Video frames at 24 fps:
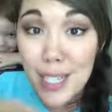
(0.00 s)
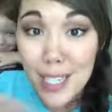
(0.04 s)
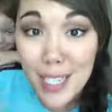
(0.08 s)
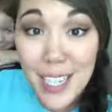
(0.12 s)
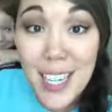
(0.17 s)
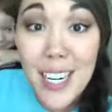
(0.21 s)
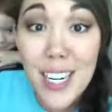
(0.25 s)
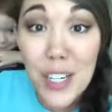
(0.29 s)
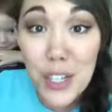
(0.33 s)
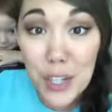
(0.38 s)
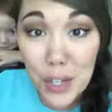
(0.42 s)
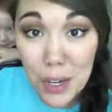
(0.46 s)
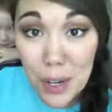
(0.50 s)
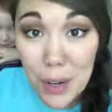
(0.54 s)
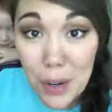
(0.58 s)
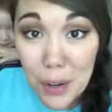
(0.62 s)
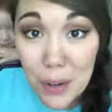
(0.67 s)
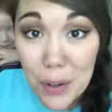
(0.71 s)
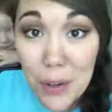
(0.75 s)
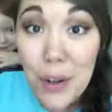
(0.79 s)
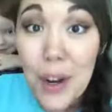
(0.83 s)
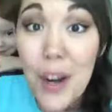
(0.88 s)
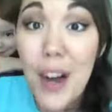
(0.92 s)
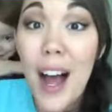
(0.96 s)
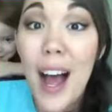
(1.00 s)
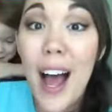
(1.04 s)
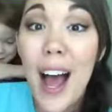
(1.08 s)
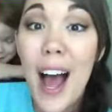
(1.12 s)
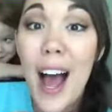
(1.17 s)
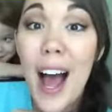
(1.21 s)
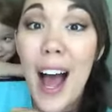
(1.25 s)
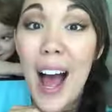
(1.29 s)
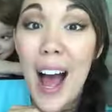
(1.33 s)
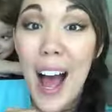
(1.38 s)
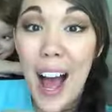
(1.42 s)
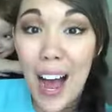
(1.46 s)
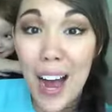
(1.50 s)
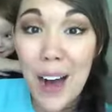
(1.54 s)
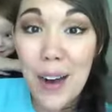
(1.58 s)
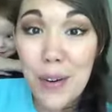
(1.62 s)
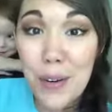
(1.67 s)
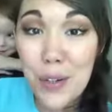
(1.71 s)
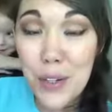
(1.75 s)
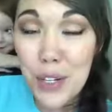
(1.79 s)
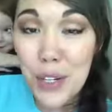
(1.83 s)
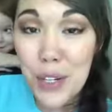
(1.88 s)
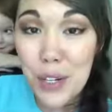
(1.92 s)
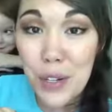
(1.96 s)
to teach you
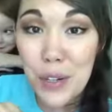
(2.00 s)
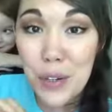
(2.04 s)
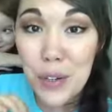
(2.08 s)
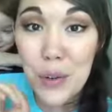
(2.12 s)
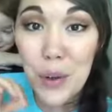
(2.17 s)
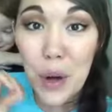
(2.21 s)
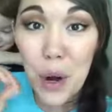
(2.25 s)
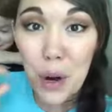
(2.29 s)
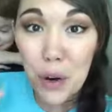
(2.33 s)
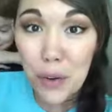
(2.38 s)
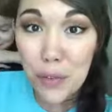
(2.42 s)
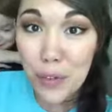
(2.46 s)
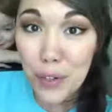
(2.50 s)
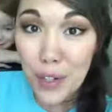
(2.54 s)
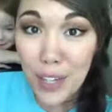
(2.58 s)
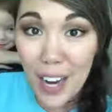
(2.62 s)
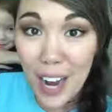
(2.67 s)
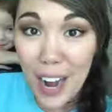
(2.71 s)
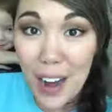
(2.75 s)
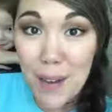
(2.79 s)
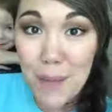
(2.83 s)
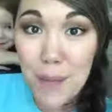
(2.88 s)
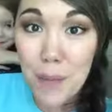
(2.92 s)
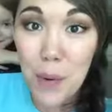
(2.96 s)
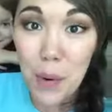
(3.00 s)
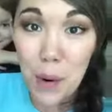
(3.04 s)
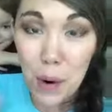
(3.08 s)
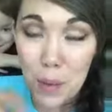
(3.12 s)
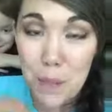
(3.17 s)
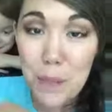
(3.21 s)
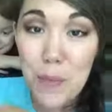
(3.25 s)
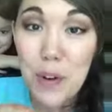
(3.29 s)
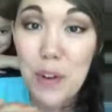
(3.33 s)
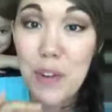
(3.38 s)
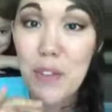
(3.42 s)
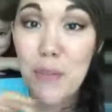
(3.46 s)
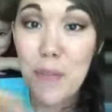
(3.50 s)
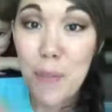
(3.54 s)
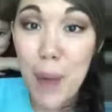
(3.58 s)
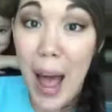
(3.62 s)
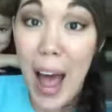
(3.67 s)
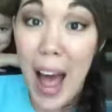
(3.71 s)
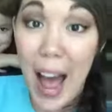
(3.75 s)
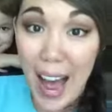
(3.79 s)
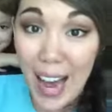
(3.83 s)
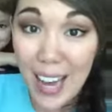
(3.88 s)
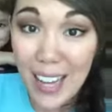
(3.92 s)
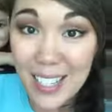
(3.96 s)
how to overcome or move
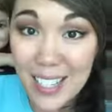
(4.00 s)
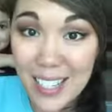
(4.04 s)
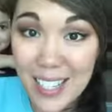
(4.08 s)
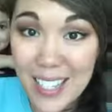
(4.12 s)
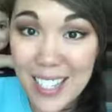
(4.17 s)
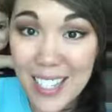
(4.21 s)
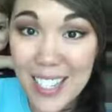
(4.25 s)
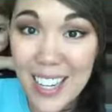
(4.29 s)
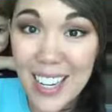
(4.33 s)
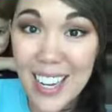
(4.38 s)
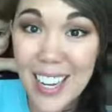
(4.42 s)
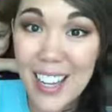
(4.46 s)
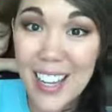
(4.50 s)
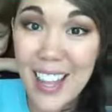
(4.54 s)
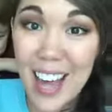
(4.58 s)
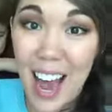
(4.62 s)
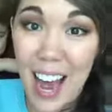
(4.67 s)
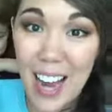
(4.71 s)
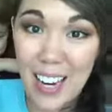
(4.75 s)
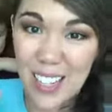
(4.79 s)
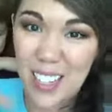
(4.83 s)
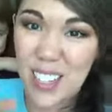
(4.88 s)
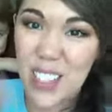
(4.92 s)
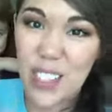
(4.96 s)
past that